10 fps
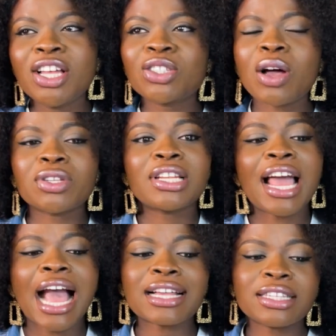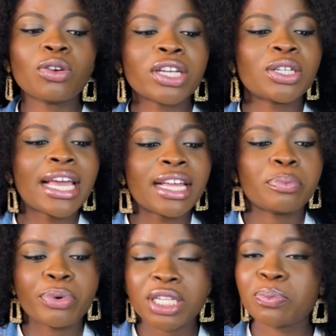So I was like asking, okay, should I
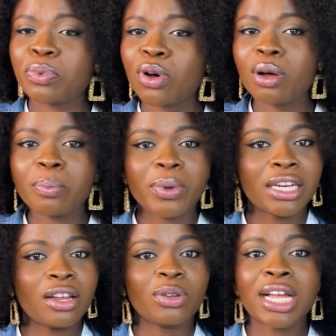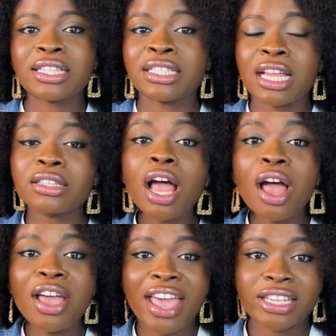get breast pump and all that, and start
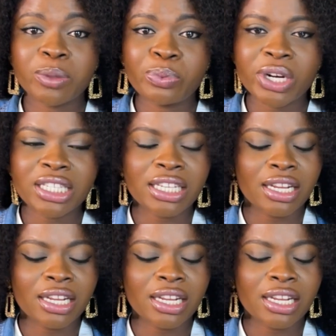expressing.